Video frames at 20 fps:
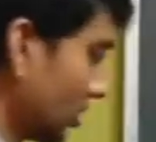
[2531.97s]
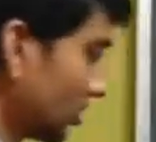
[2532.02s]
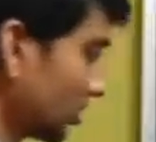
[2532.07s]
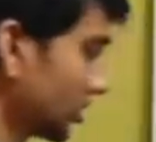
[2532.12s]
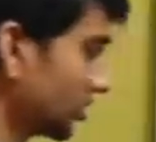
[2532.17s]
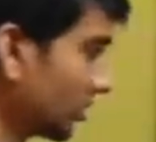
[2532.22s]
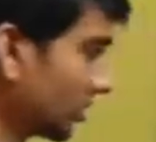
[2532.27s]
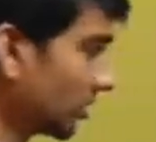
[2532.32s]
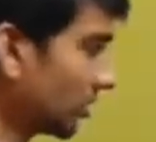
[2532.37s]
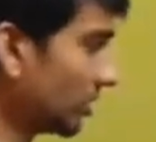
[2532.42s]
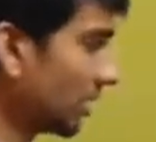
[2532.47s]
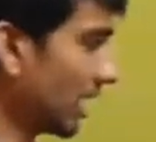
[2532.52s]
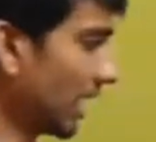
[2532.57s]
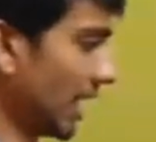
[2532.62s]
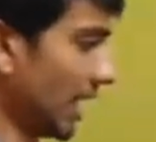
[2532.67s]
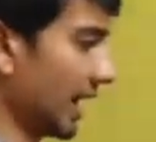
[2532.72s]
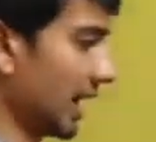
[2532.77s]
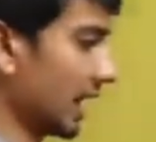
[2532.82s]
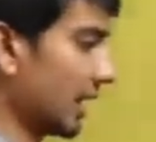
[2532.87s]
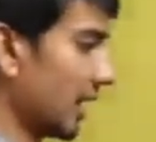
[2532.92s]
So
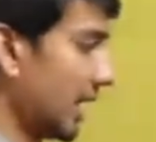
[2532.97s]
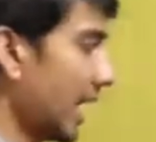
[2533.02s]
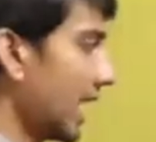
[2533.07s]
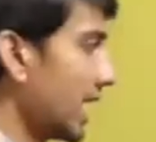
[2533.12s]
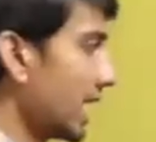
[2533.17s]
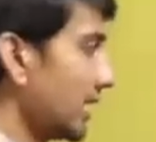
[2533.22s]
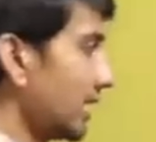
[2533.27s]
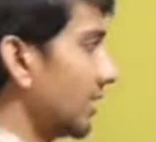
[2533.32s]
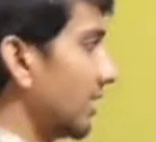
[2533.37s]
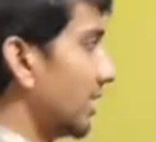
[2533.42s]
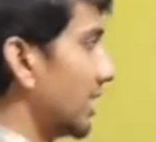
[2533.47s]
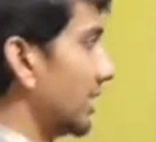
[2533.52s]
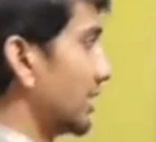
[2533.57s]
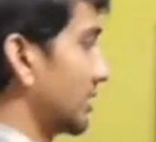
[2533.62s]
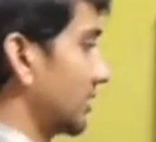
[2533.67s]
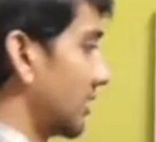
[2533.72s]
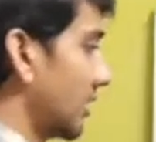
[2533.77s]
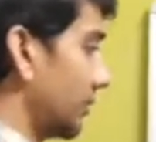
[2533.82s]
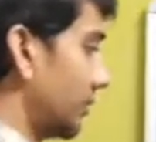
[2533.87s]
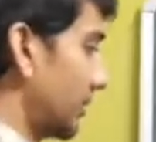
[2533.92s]
I had
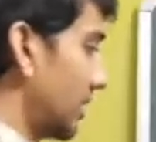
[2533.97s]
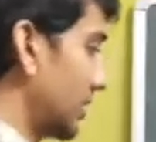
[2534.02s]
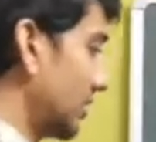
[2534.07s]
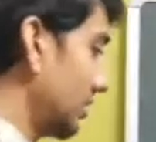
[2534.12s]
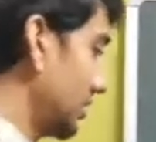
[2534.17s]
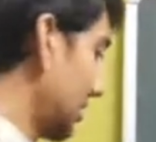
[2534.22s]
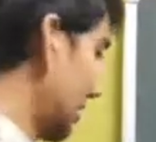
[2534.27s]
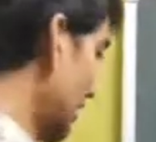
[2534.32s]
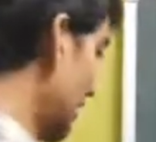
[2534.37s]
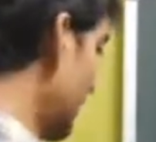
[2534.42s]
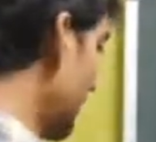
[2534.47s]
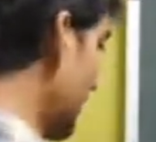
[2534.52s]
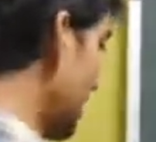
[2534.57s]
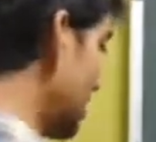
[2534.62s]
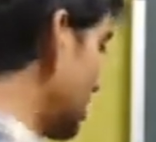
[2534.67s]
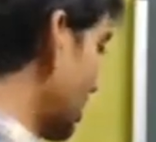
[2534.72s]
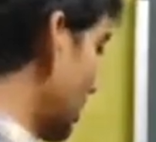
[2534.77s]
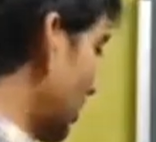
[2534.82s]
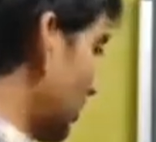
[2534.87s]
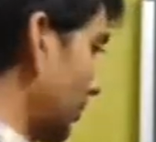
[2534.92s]
the first
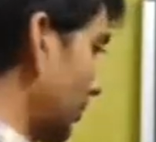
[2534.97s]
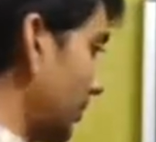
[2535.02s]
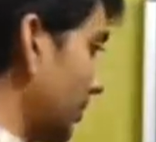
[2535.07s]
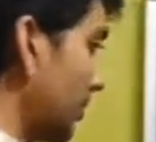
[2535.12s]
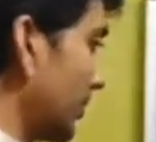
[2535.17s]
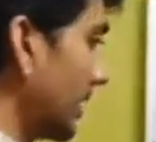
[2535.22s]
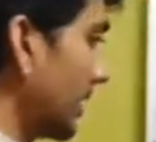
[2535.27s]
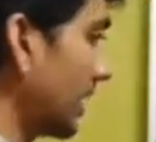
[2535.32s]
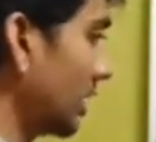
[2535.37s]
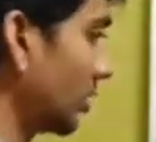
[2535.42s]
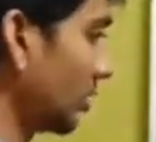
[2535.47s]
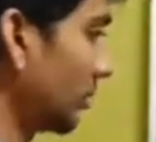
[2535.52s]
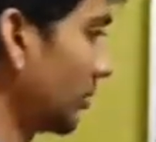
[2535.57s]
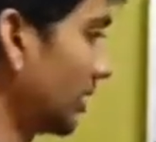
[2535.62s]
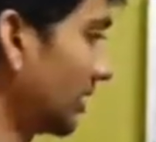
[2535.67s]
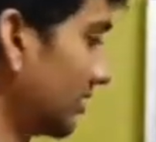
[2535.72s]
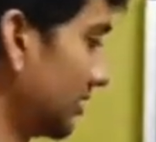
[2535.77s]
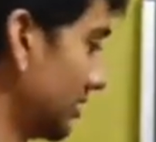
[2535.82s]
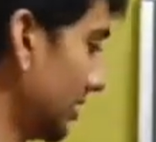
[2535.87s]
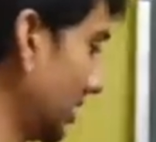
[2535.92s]
measure of B to
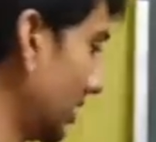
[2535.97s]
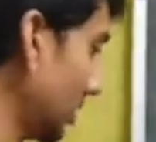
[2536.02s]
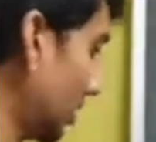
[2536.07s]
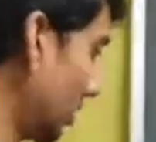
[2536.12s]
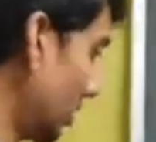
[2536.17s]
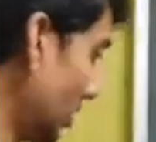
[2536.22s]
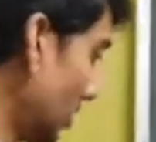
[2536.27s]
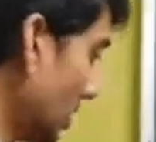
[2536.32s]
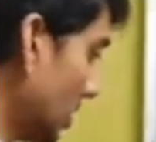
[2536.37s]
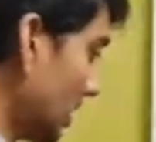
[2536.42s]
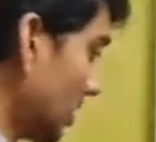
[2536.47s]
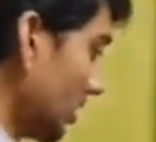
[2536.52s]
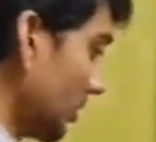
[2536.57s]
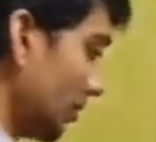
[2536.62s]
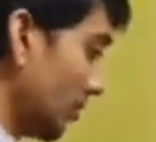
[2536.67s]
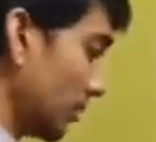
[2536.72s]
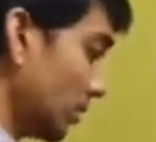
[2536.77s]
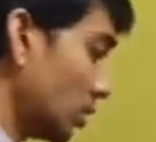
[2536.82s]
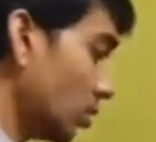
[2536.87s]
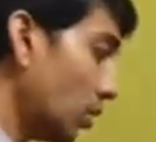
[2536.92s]
be 0.
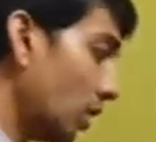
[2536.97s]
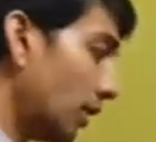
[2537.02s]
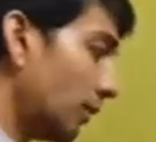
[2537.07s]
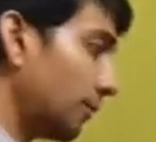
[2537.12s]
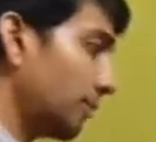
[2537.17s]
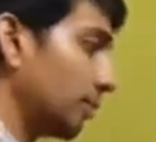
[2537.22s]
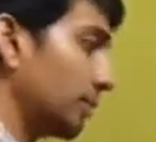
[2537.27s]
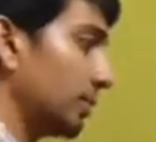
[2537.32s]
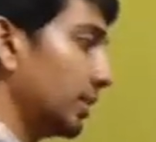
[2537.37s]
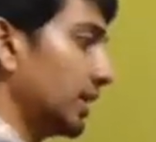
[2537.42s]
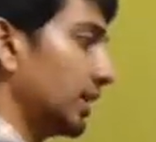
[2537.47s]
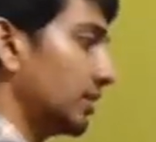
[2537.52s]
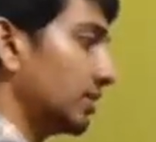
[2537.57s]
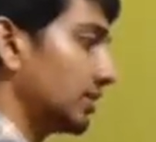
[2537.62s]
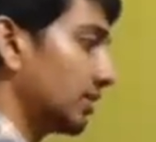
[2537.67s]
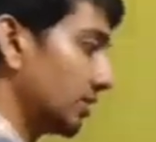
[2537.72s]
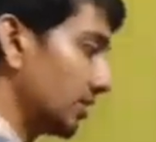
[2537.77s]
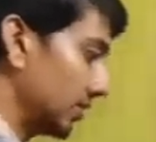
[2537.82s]
Mu of B is